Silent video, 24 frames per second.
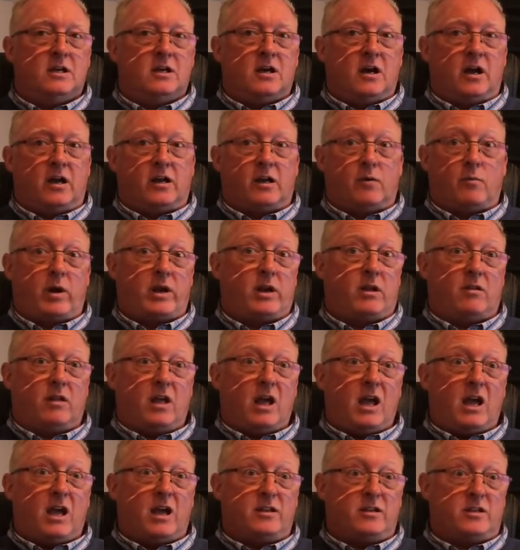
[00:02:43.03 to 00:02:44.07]
And I went on
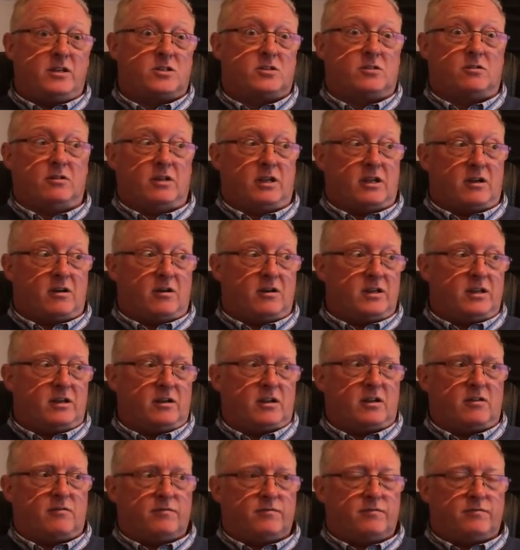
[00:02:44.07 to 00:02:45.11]
that, and you suddenly got,
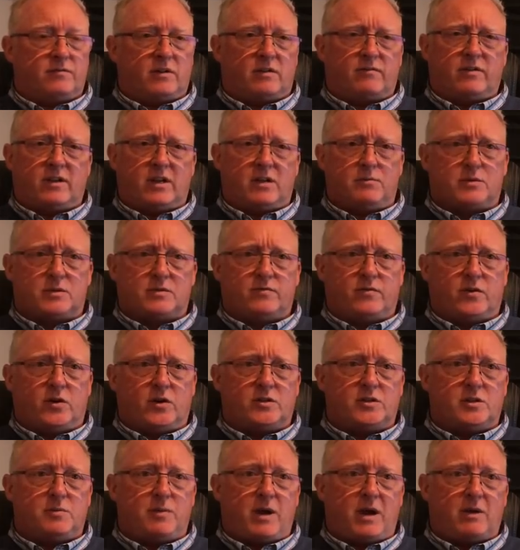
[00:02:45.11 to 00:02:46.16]
I think it was
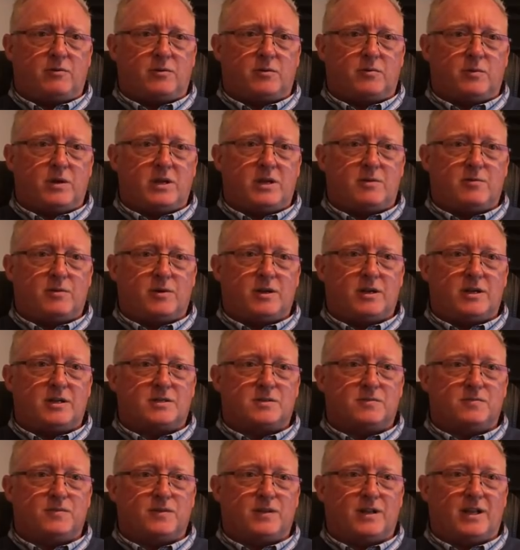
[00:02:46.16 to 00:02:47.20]
£30 a week, wasn't it?
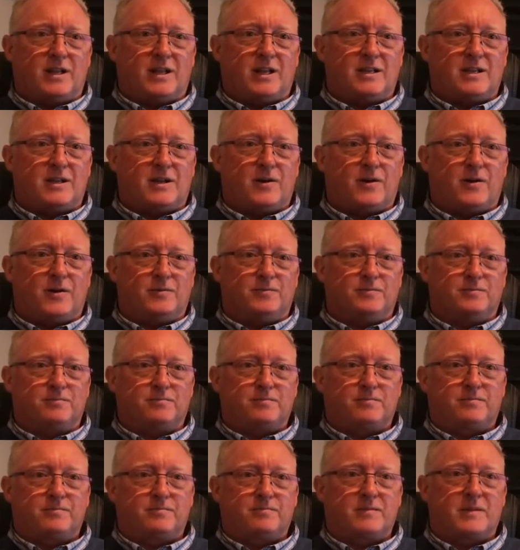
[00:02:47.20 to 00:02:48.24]
Something like that you got. And
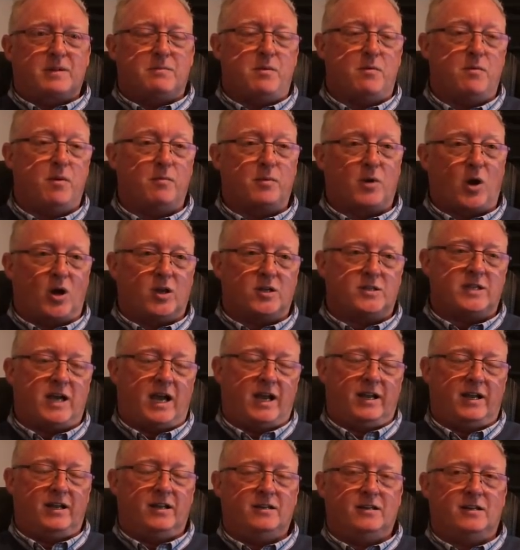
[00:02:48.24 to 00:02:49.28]
my mum got a
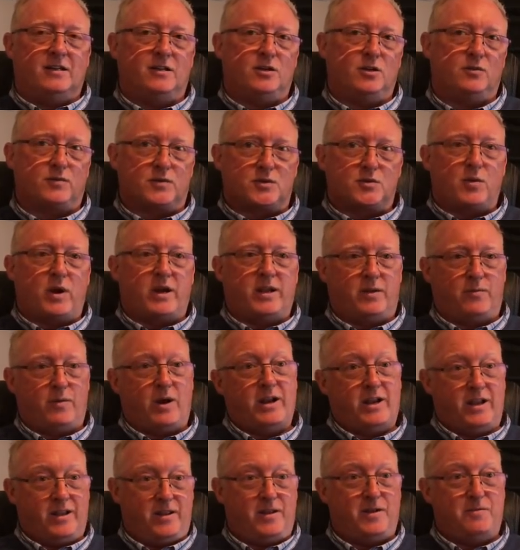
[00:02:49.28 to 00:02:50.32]
tenner, and the other 20
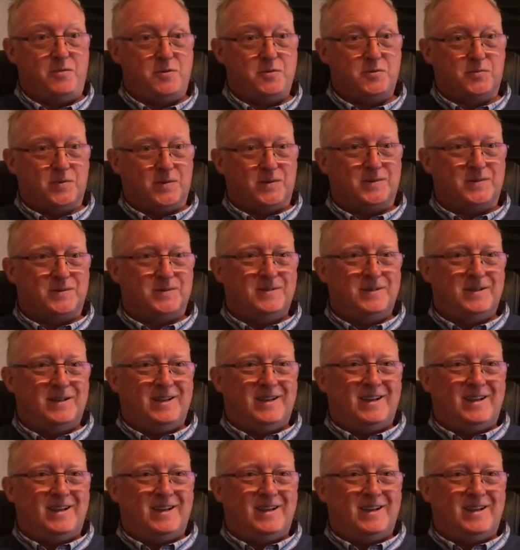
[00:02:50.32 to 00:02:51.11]
went in the amusements.